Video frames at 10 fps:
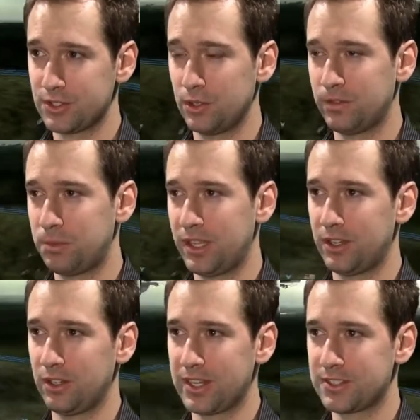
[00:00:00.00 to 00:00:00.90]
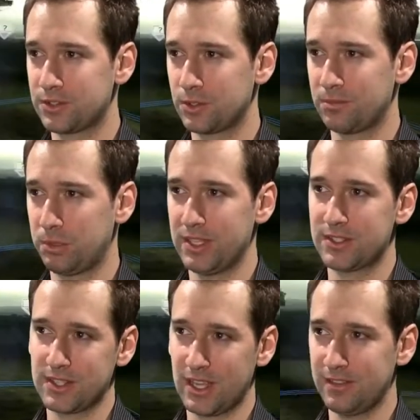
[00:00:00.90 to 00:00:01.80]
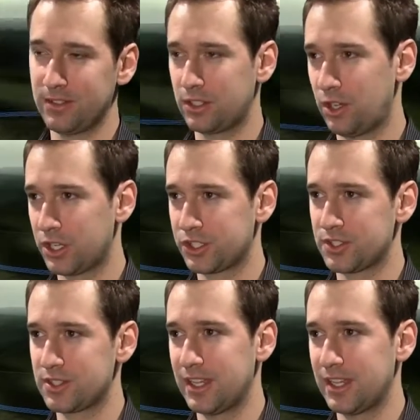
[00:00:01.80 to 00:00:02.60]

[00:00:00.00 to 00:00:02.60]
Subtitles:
So if a player likes to sort of play it safe and cautious,